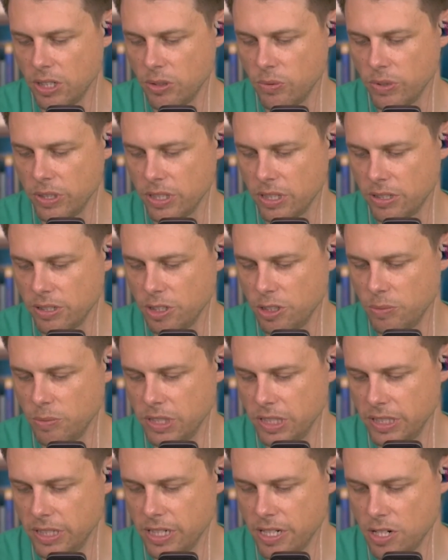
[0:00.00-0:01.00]
with all
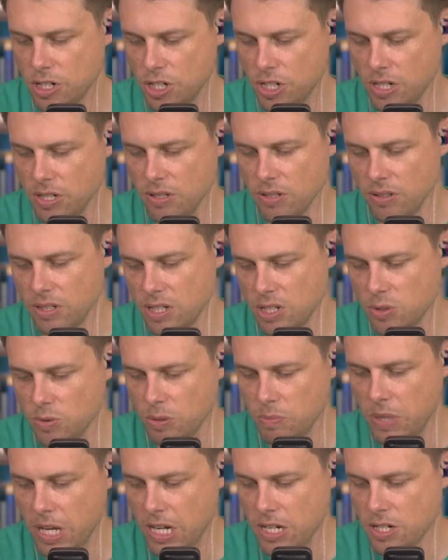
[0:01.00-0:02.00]
humility and gentleness, with
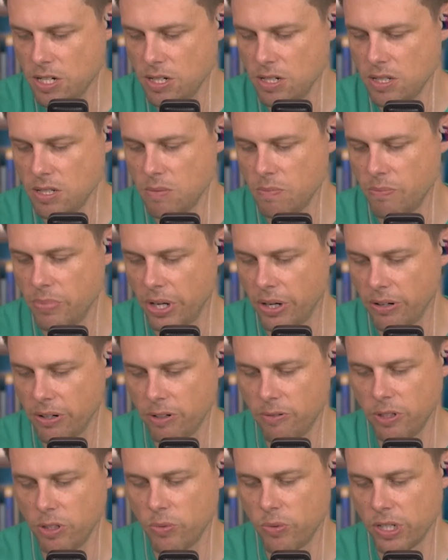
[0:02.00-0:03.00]
patience, bearing
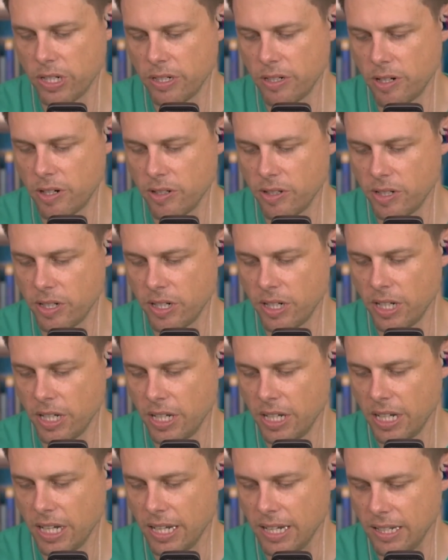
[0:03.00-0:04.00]
with one another
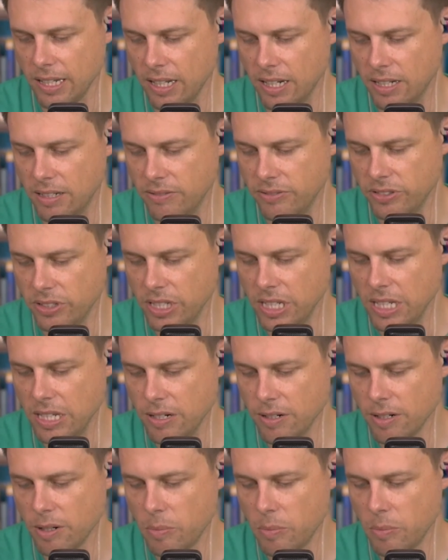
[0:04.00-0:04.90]
and love, eager to